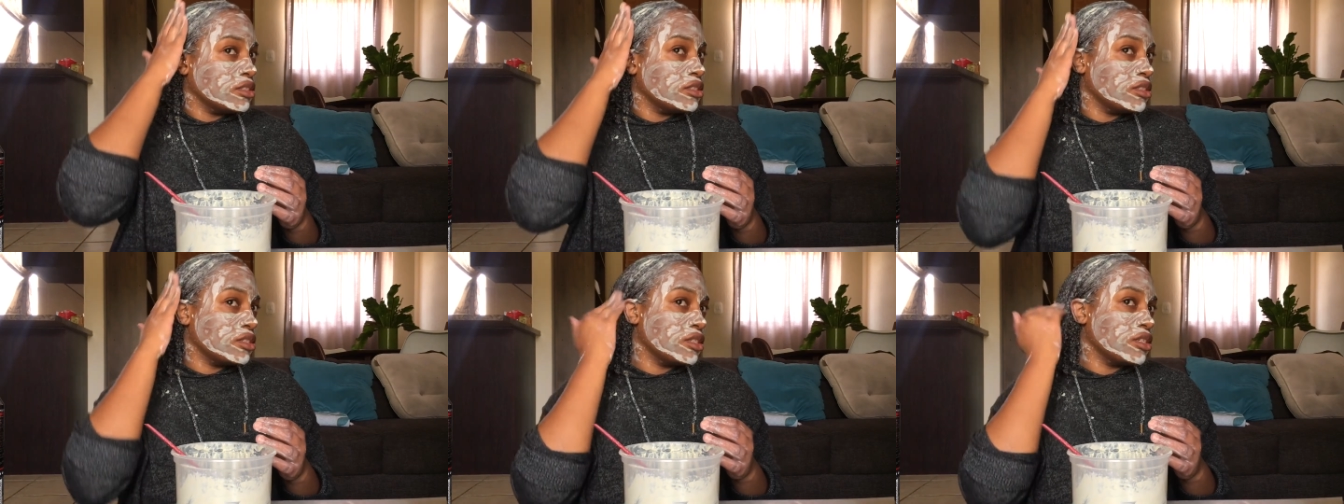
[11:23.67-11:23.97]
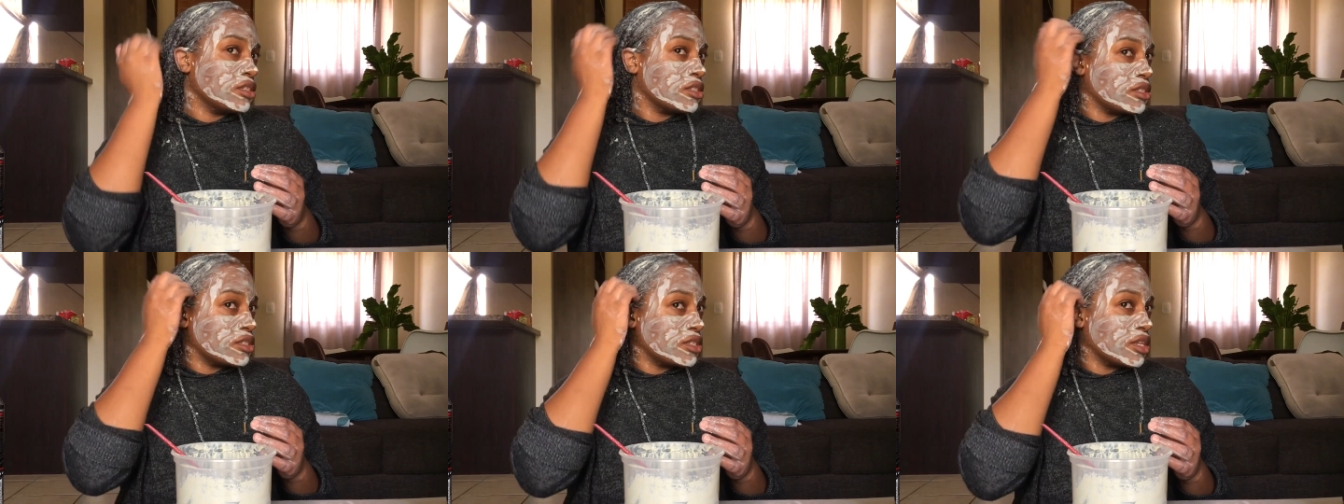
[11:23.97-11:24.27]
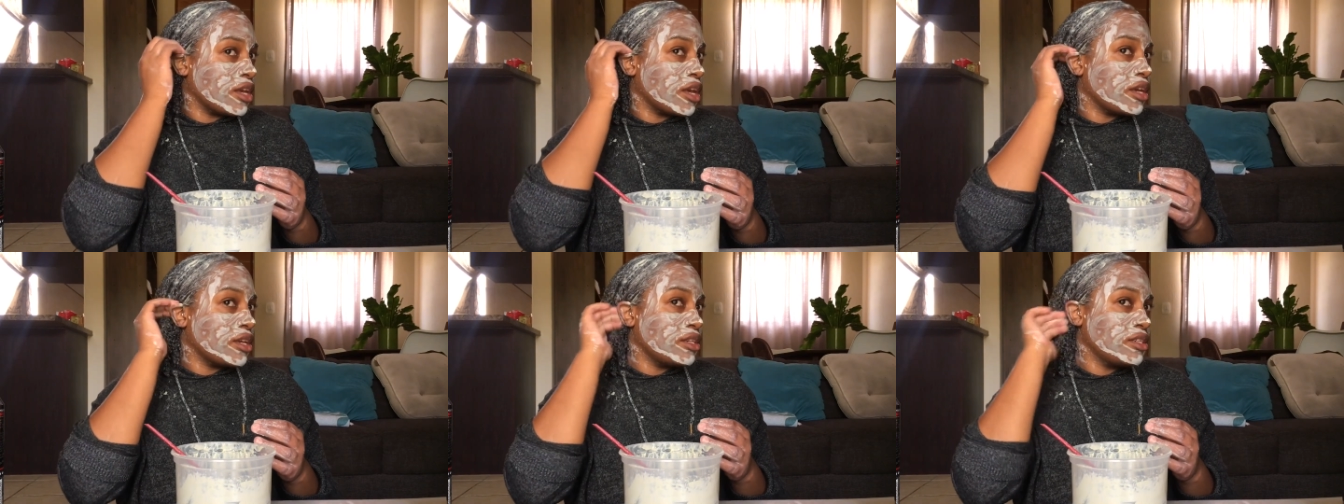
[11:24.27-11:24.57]
the
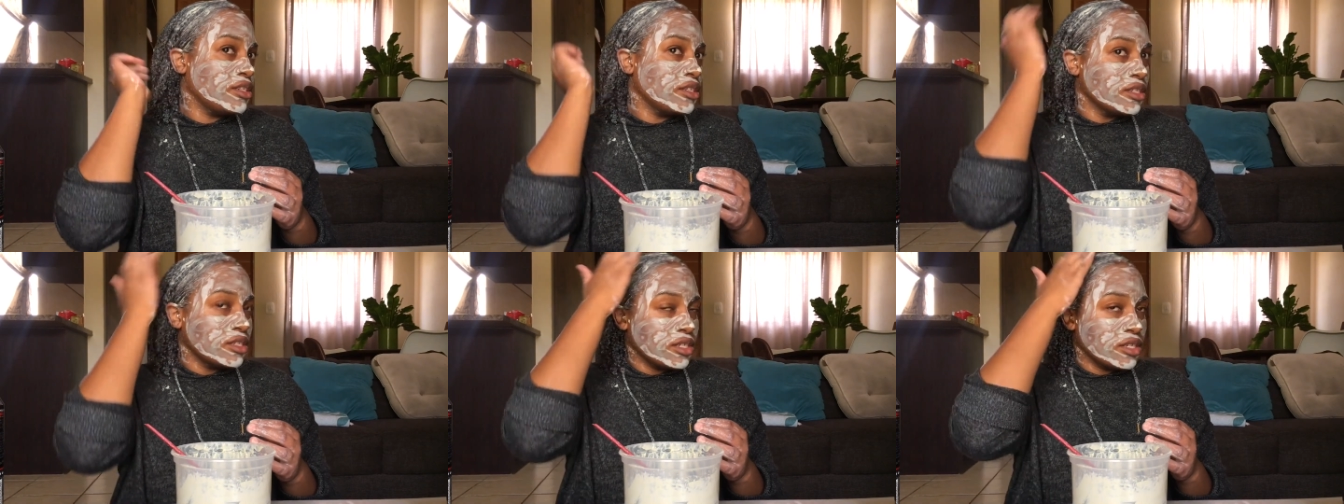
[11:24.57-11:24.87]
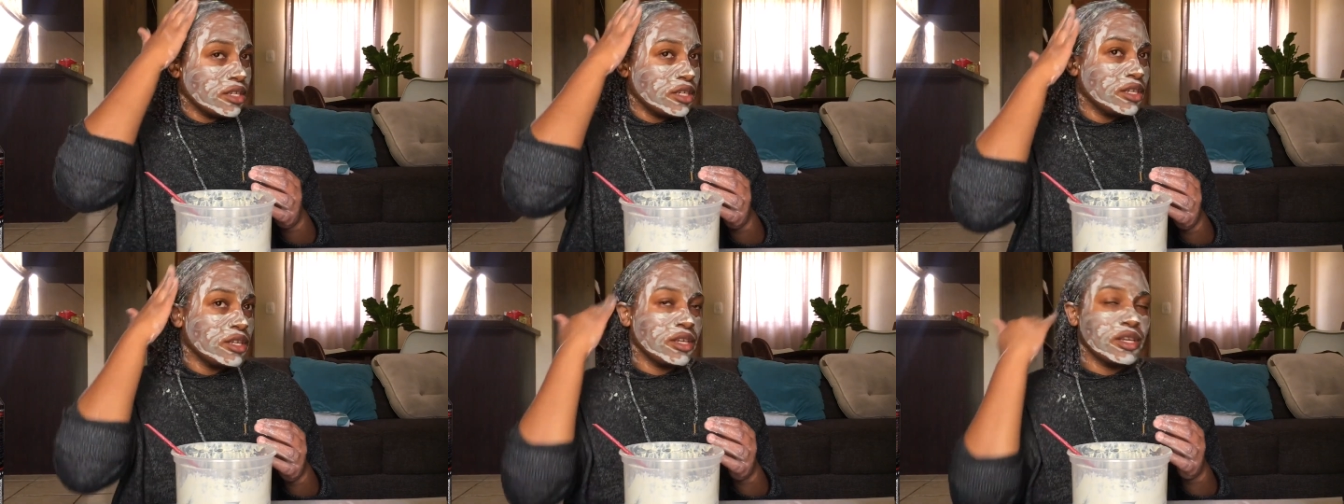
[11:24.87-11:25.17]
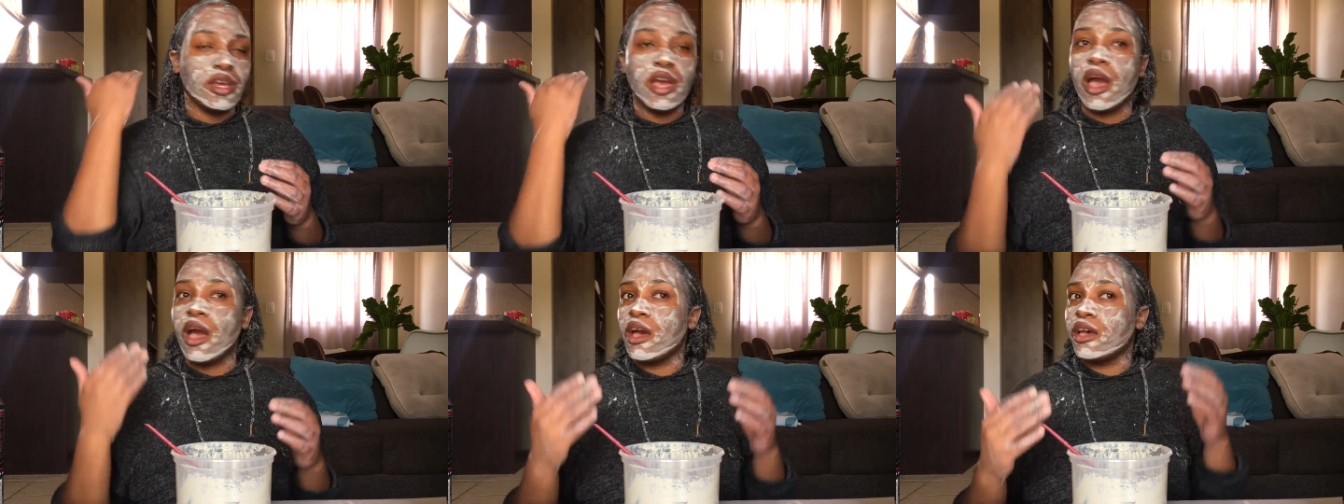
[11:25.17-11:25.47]
side
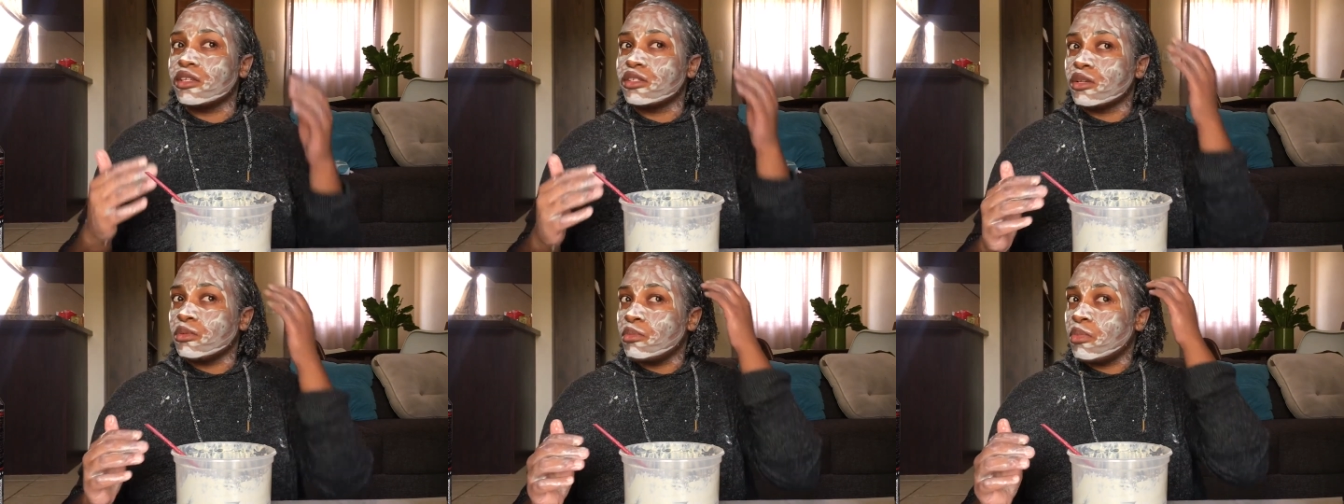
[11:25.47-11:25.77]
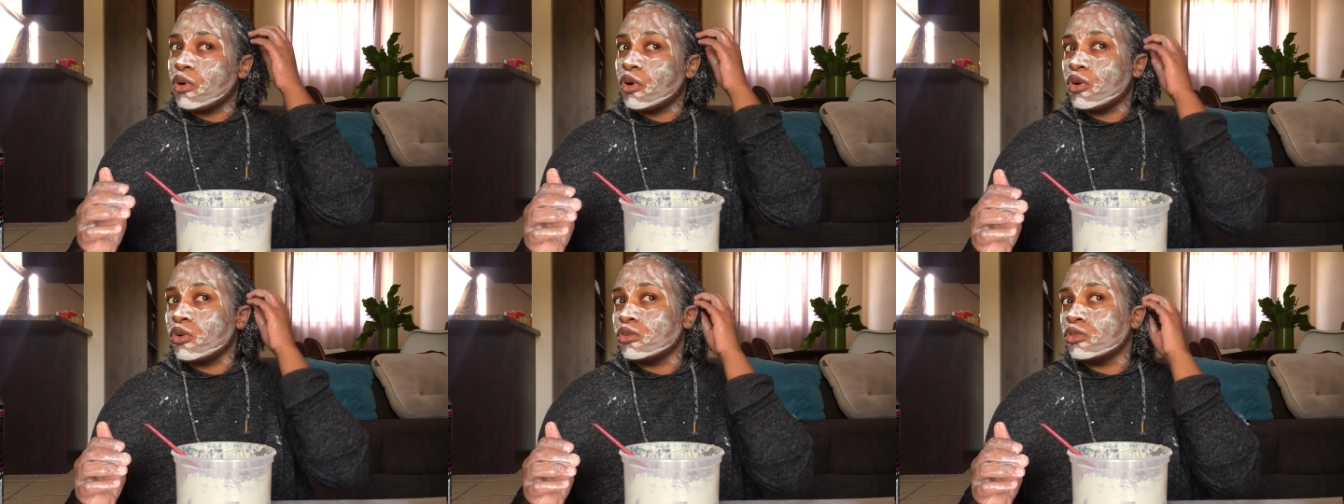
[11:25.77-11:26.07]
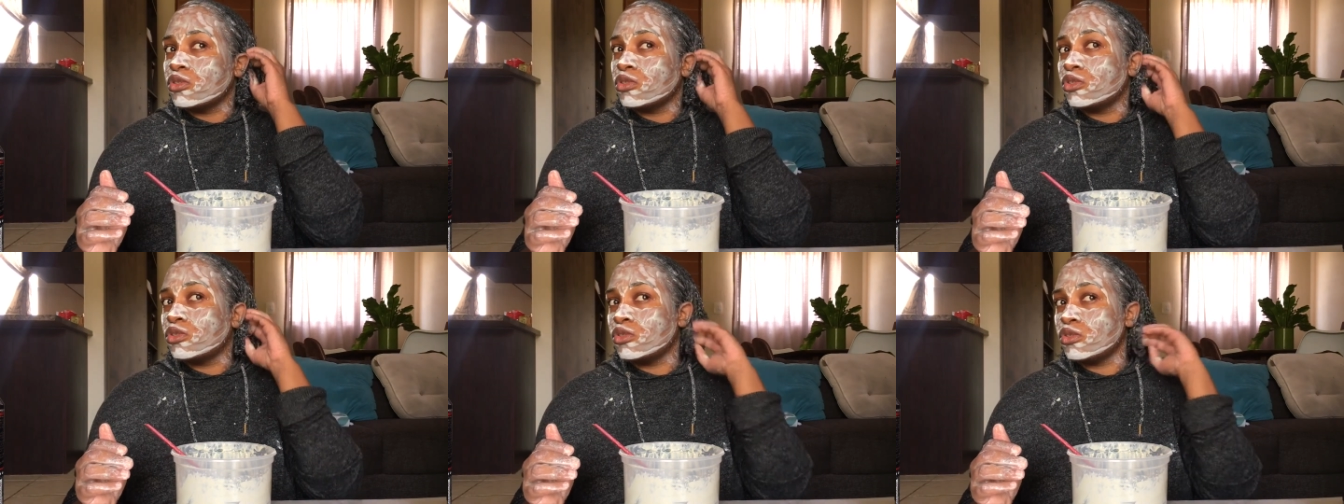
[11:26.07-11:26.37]
as
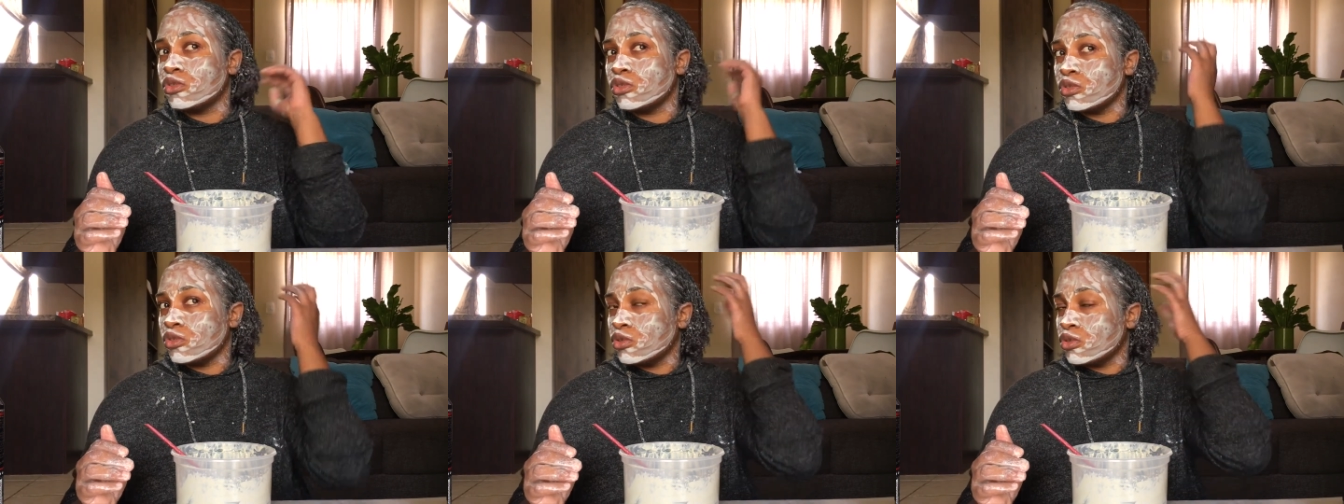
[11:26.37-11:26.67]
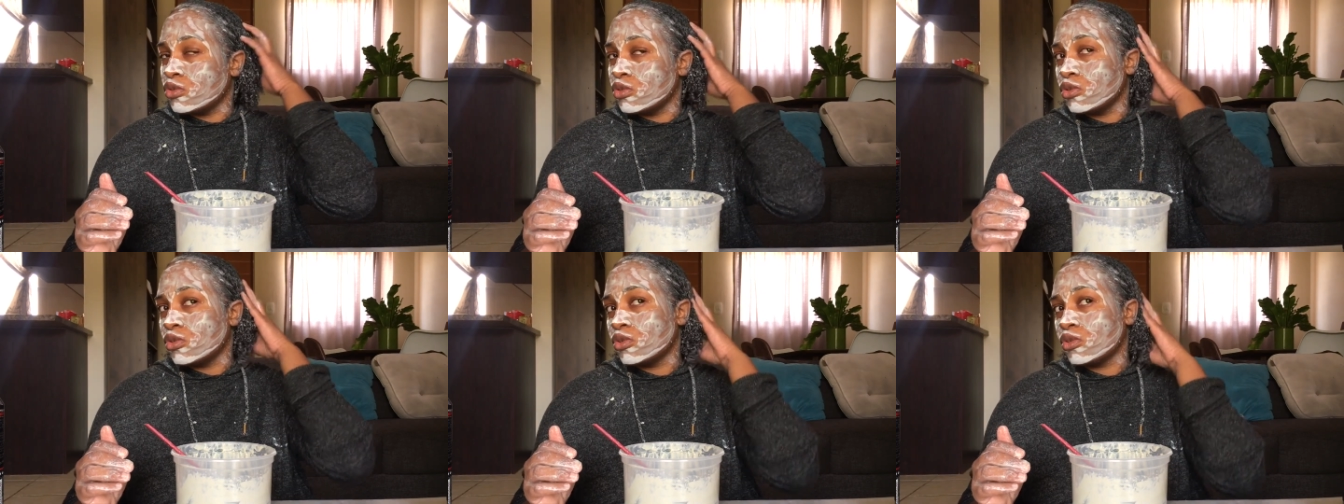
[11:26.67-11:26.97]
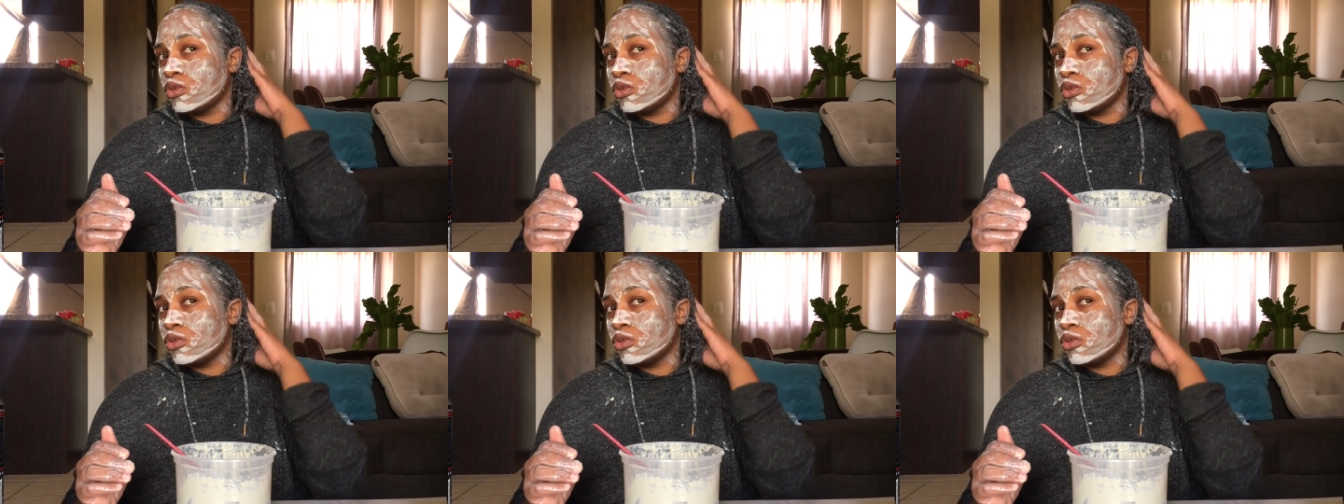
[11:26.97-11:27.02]
opposed to